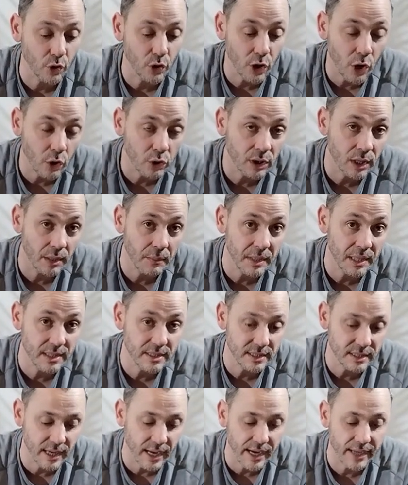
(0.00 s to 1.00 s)
grow them
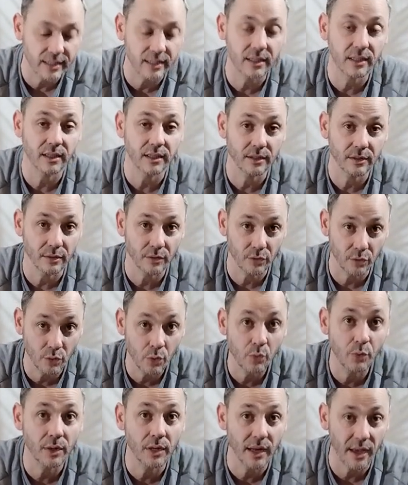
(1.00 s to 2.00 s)
inside,
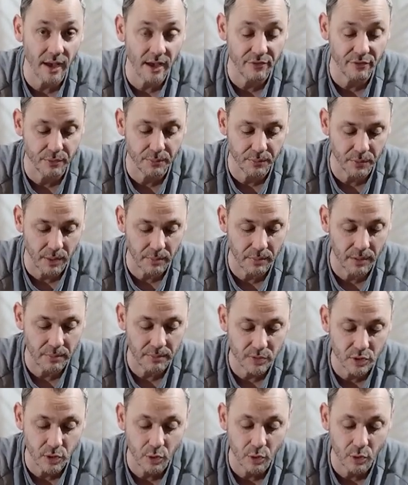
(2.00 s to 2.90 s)
you will have a problem.